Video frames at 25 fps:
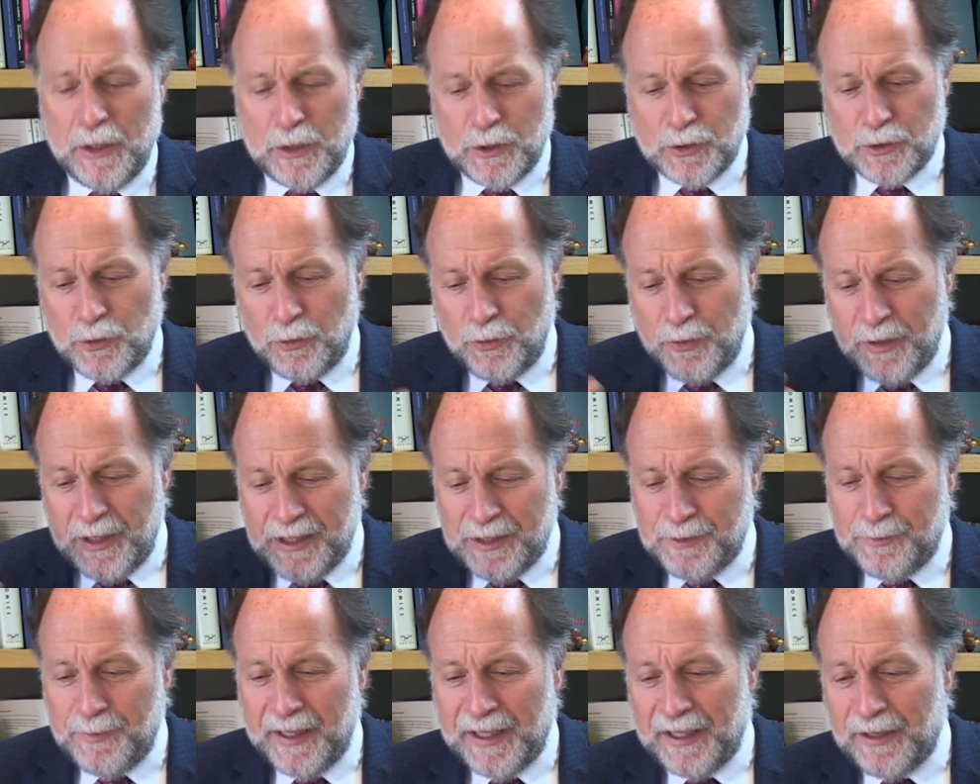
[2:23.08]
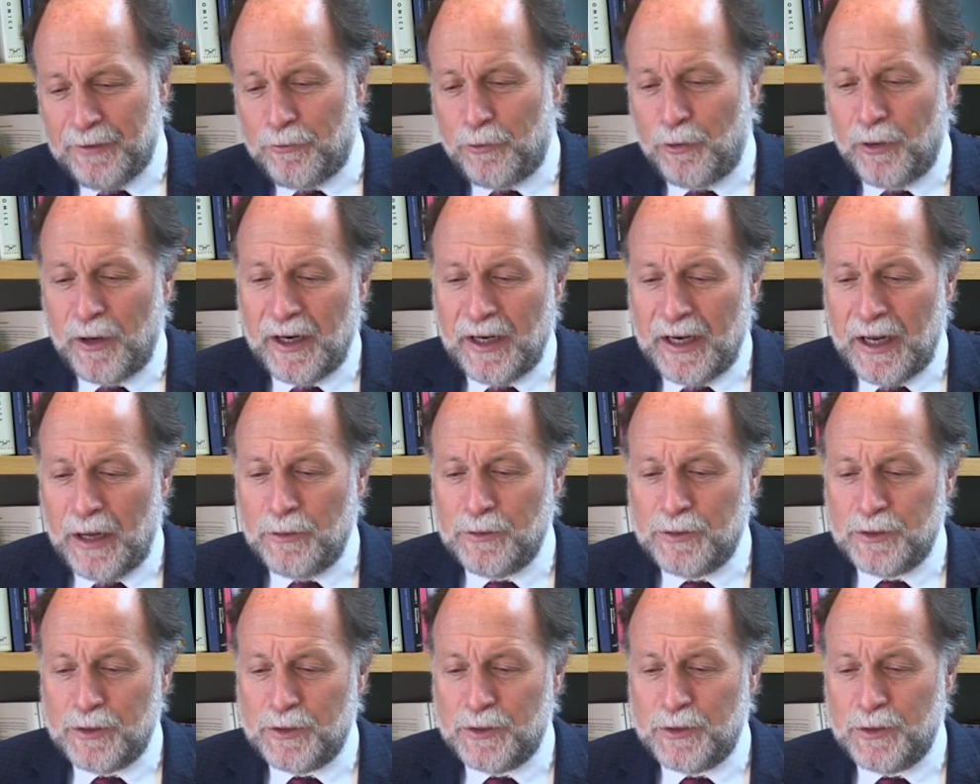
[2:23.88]
So this metaphor
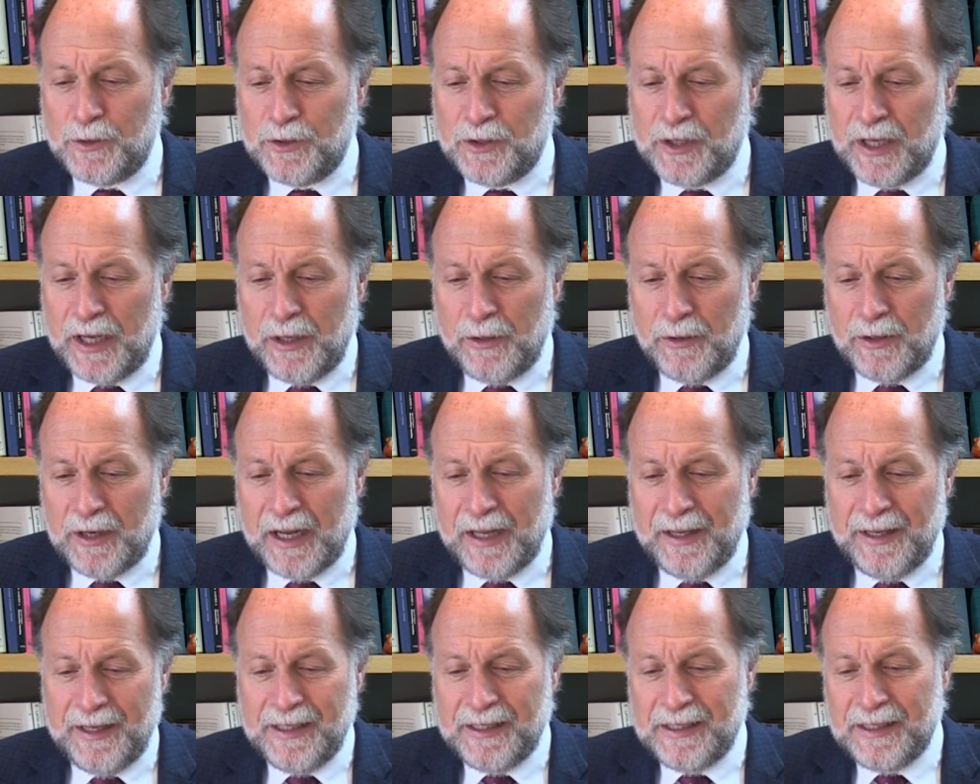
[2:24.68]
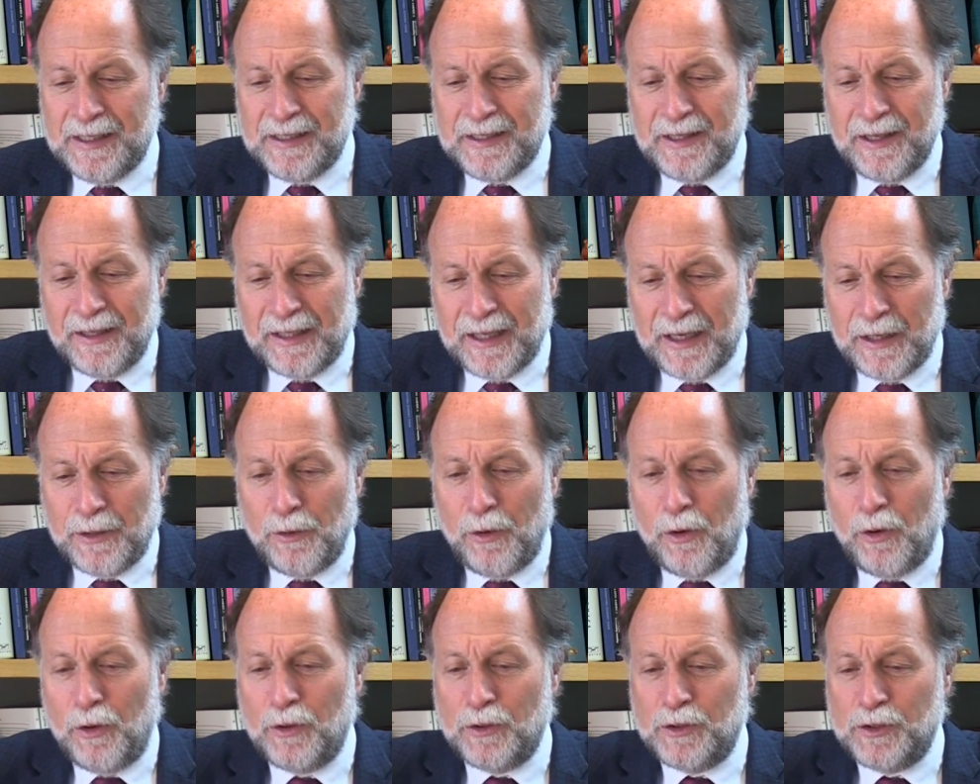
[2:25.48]
allows us to say, okay, this is the
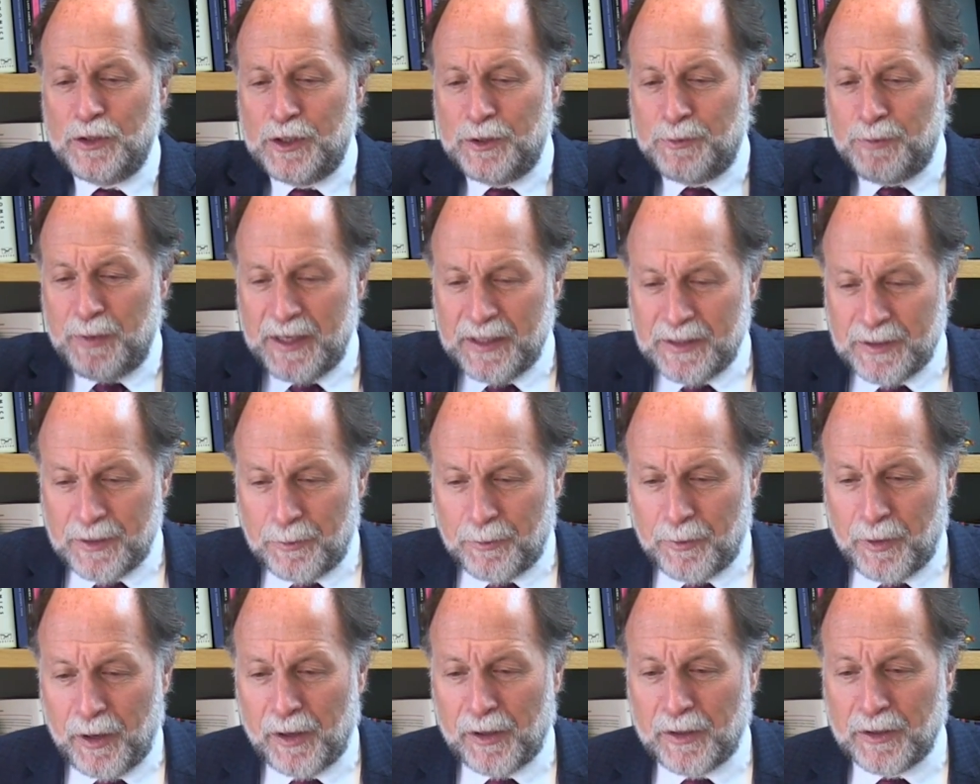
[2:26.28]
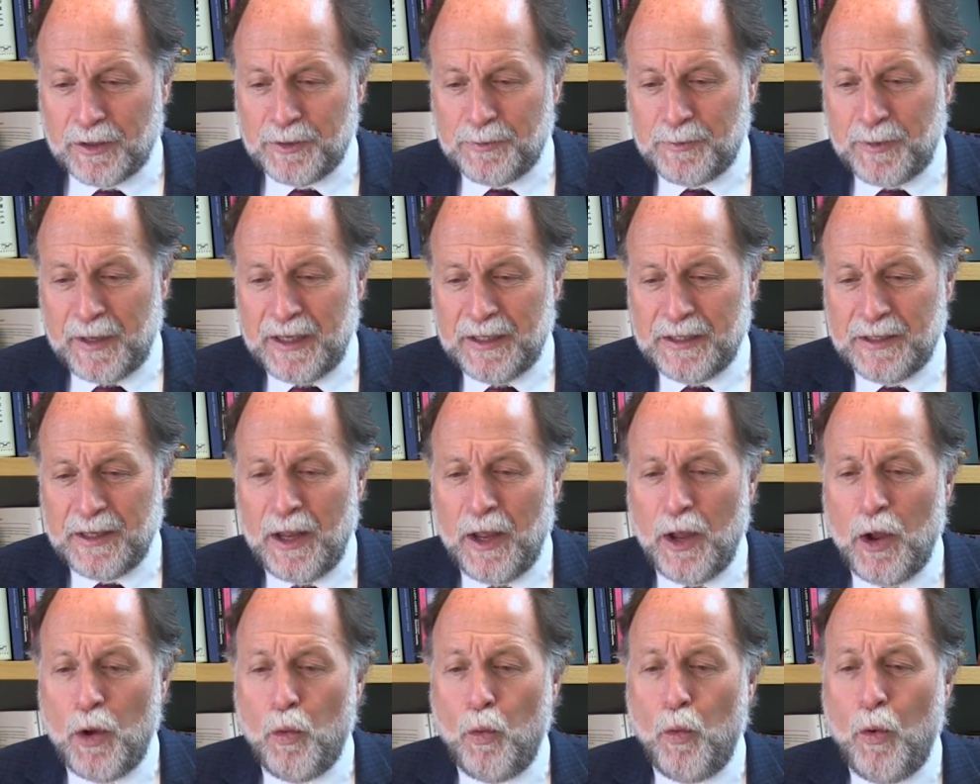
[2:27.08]
technology space, the product space.
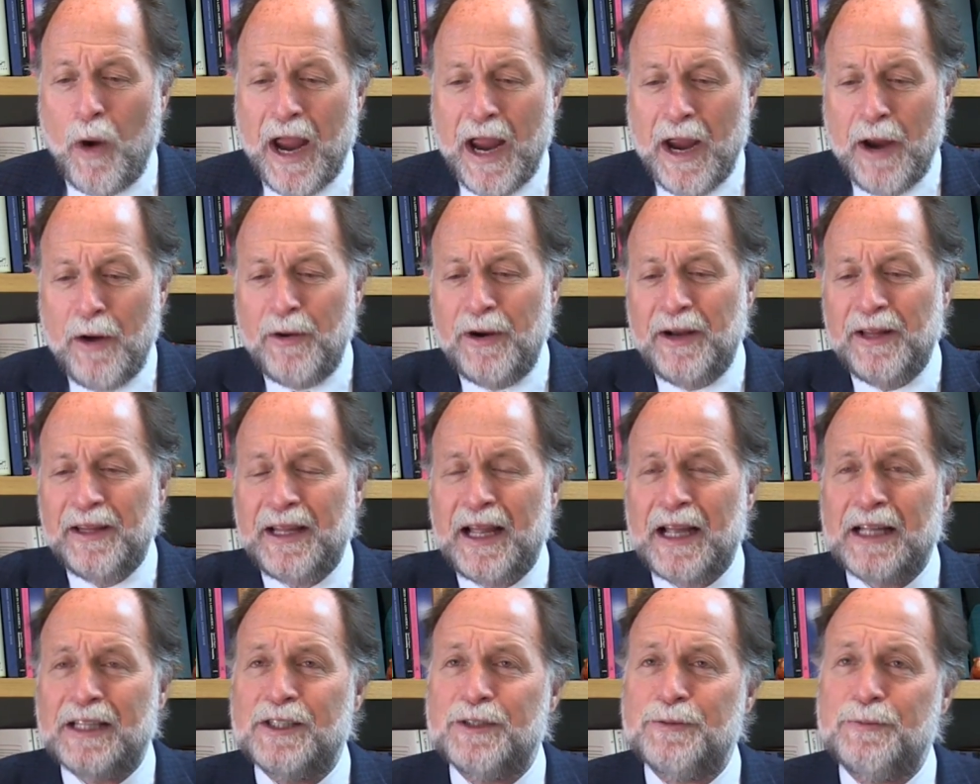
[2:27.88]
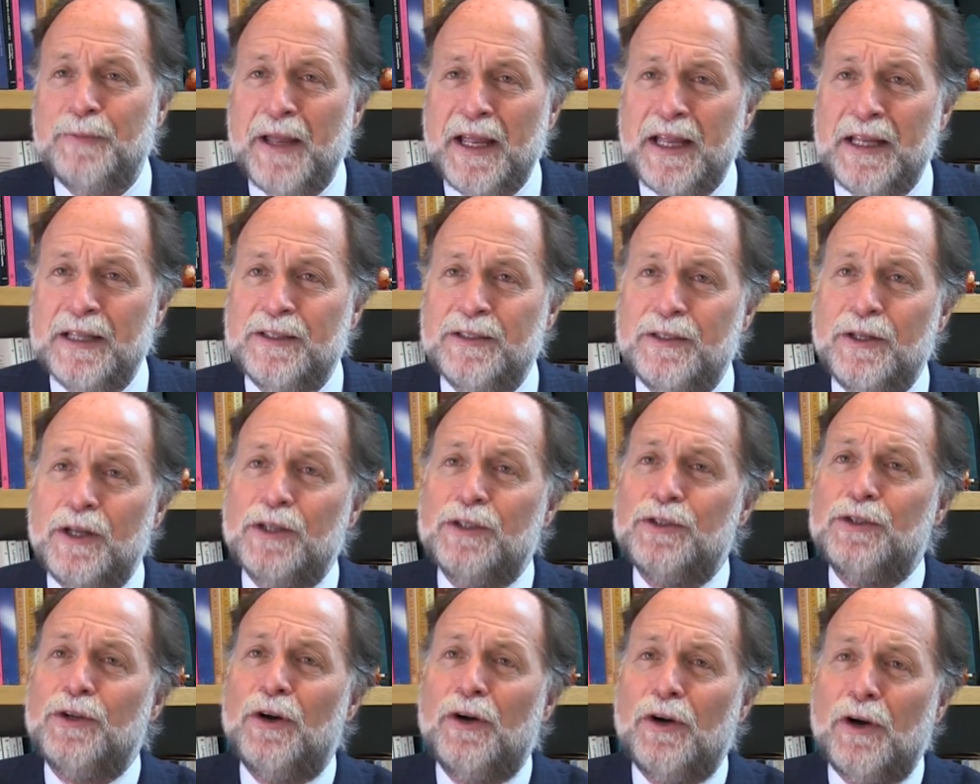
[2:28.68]
Where in that space
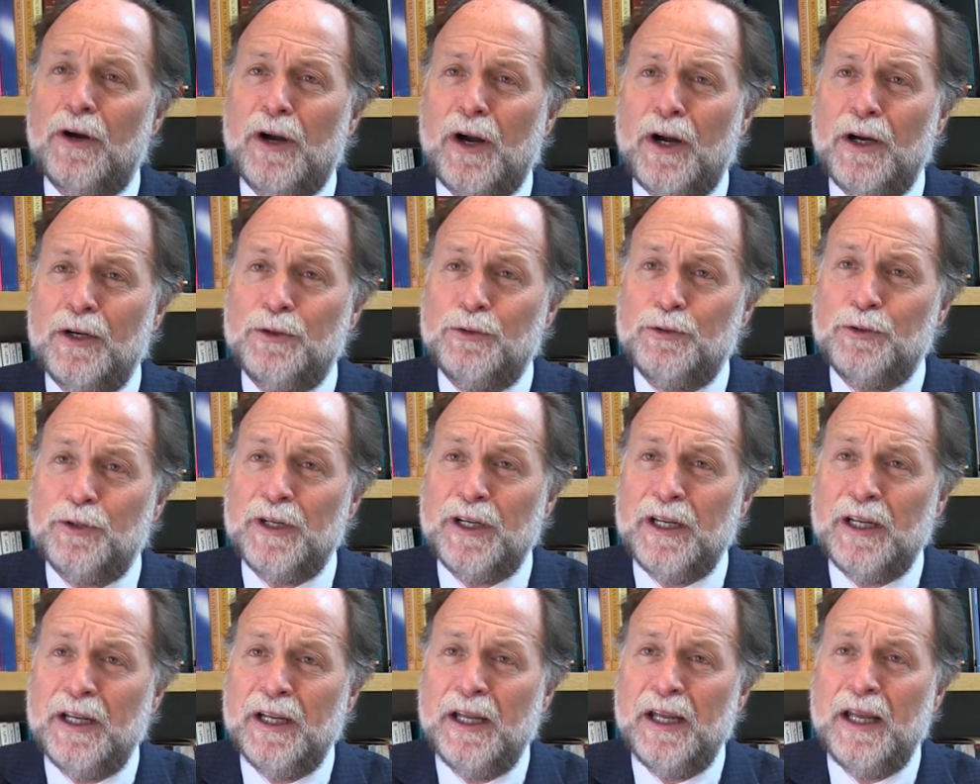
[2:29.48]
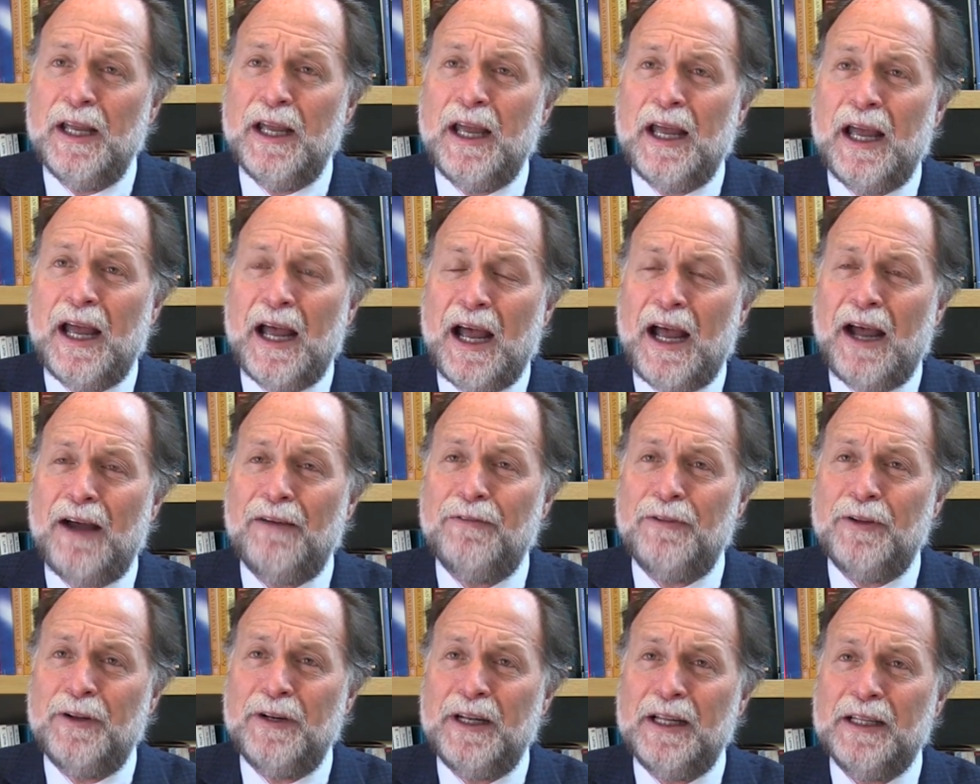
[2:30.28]
does your country
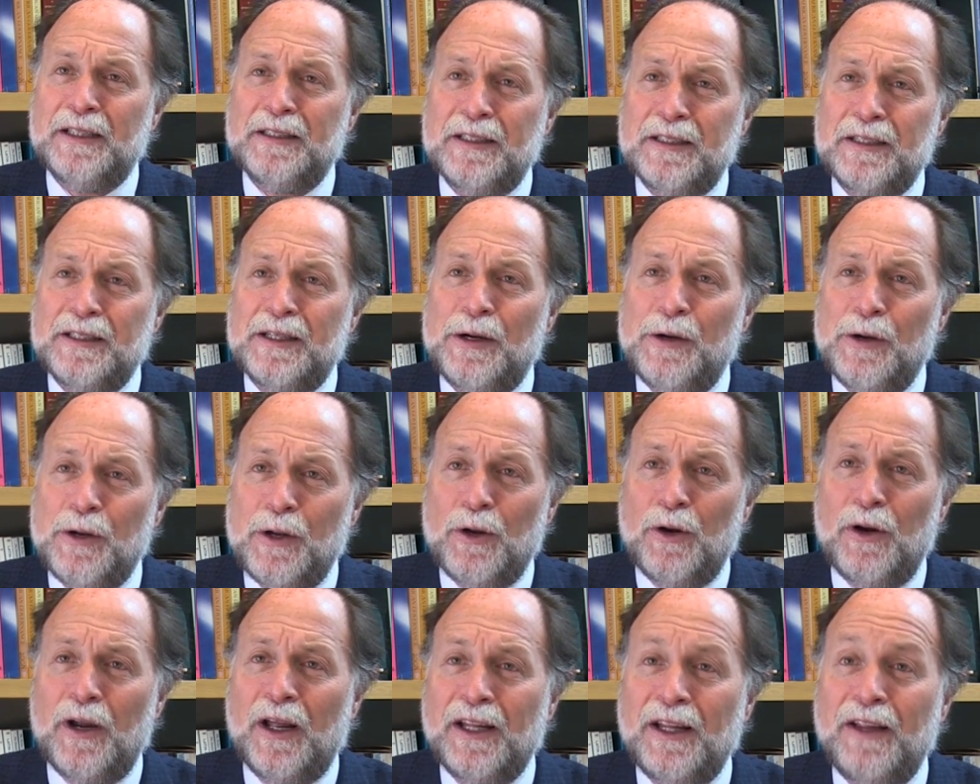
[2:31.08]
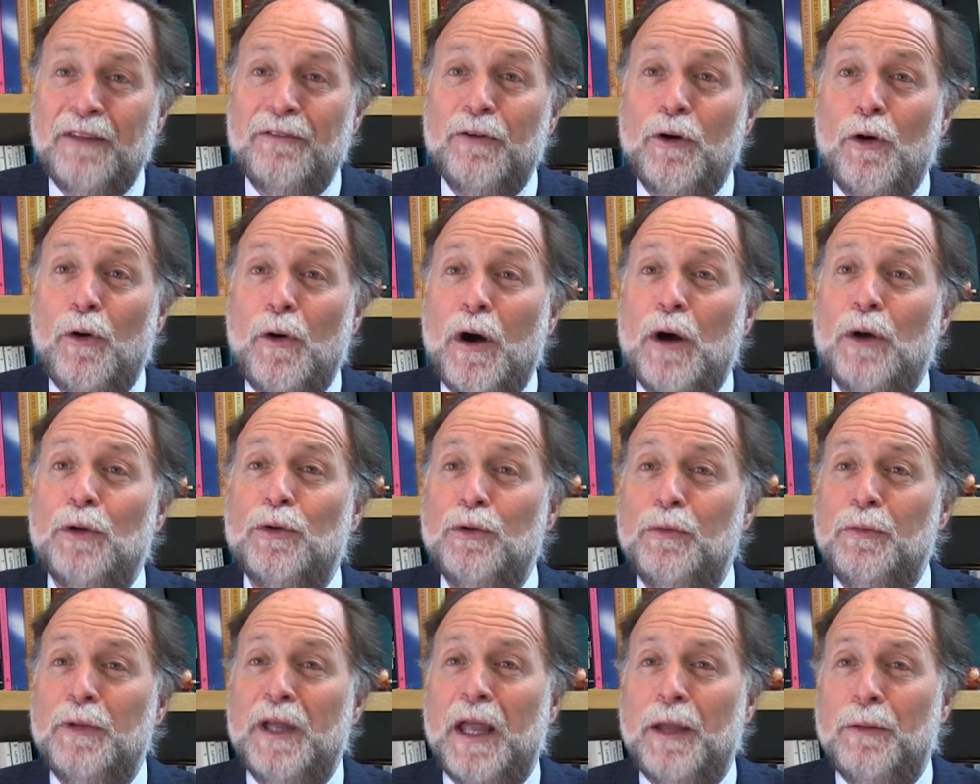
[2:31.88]
have the necessary collective know-how
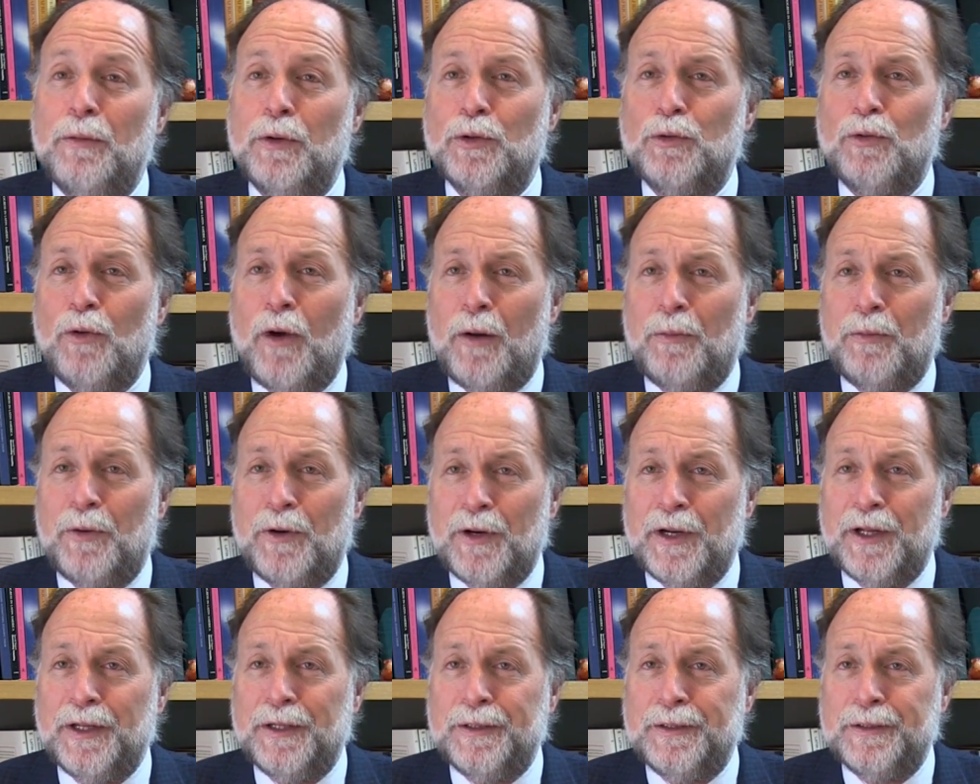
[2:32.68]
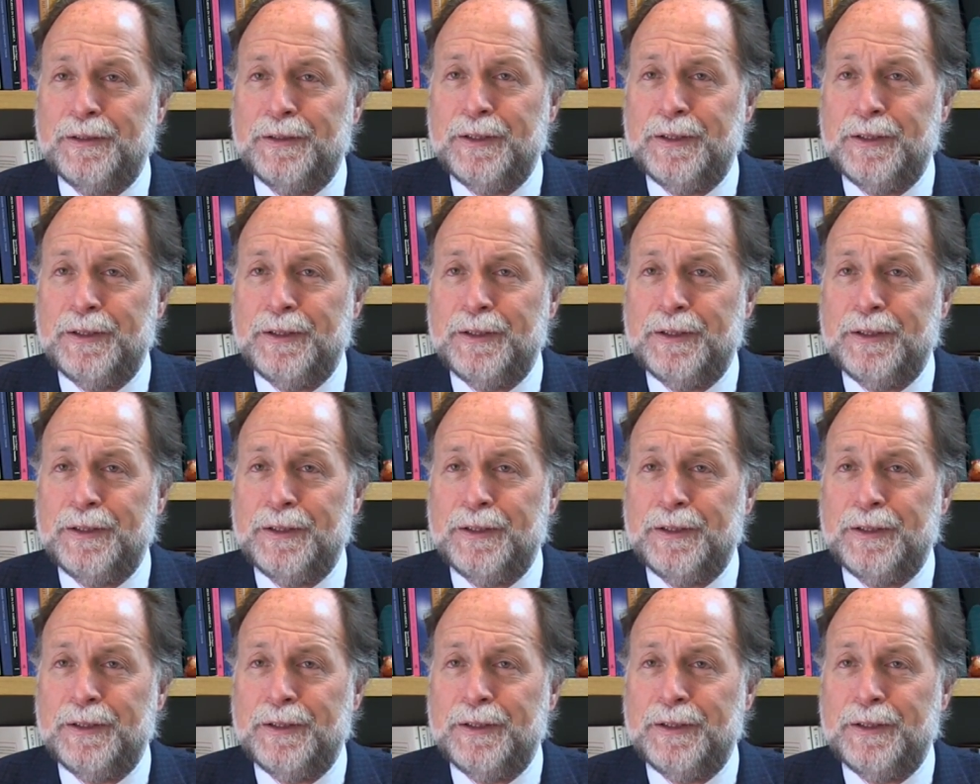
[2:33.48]
to be able to operate?